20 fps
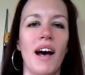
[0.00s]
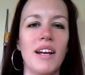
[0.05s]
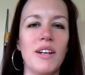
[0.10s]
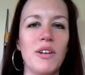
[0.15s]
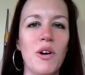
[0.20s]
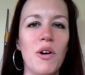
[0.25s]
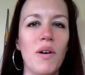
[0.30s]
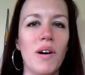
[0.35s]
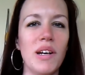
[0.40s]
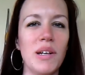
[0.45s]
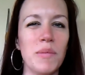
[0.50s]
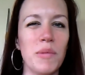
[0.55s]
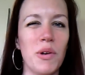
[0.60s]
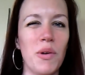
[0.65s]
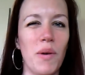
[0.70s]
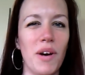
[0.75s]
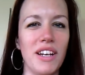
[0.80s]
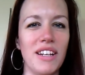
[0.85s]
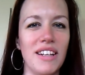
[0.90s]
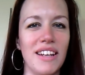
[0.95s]
I know I am
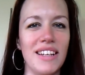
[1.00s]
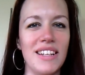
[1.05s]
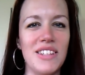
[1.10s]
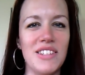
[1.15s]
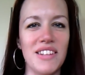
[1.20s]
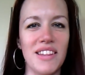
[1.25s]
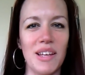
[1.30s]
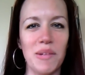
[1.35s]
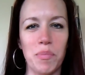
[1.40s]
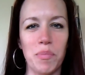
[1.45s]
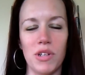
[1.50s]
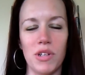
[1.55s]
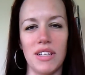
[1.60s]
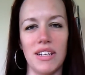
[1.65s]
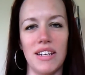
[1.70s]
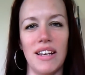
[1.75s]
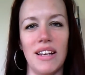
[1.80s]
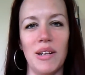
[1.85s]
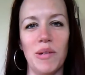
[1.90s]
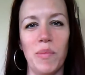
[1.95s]
quite late to that
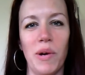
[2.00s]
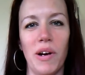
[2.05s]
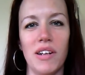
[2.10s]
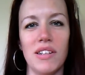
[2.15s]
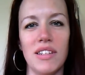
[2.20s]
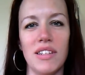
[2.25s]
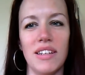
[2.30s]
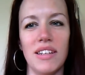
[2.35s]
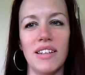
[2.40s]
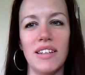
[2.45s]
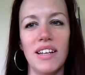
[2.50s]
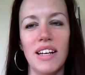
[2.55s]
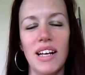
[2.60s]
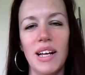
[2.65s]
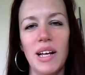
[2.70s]
particular party,